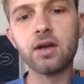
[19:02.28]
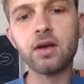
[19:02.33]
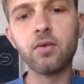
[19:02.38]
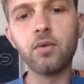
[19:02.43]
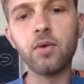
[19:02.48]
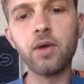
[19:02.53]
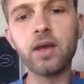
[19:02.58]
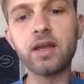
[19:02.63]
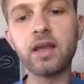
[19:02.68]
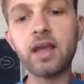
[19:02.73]

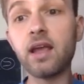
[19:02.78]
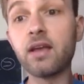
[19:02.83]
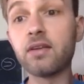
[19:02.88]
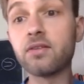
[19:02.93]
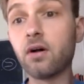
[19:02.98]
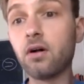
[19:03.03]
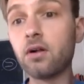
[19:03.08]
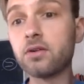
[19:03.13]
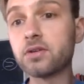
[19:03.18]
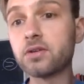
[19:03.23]
when K is
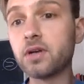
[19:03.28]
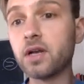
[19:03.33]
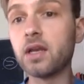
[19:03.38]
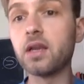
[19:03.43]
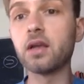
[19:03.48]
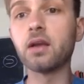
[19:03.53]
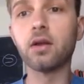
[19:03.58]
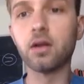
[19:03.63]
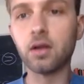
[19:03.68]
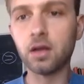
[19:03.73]

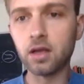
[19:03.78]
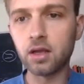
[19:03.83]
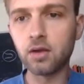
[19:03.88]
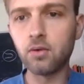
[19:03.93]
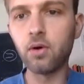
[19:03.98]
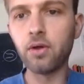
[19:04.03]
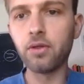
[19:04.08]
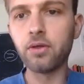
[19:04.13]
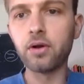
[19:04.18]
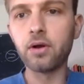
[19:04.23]
alternating,
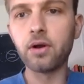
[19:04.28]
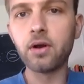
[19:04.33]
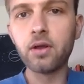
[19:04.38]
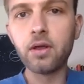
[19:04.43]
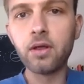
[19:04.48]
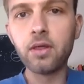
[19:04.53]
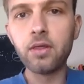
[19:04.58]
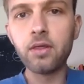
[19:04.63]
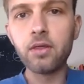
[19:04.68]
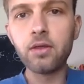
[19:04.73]
whether
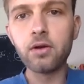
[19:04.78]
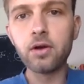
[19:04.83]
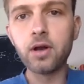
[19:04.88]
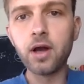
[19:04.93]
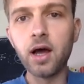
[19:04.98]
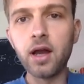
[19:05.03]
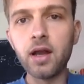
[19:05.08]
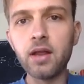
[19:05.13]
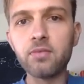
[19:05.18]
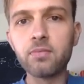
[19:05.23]
your
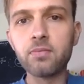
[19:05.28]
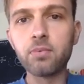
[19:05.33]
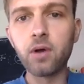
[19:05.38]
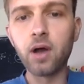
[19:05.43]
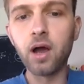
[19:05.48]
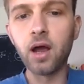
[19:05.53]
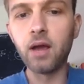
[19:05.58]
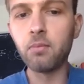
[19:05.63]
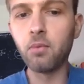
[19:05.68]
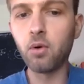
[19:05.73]
knot is
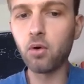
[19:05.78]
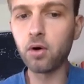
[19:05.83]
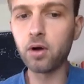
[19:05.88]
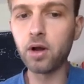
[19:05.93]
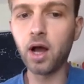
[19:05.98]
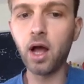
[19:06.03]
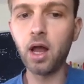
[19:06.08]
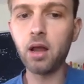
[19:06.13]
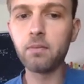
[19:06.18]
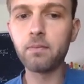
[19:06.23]
prime or not.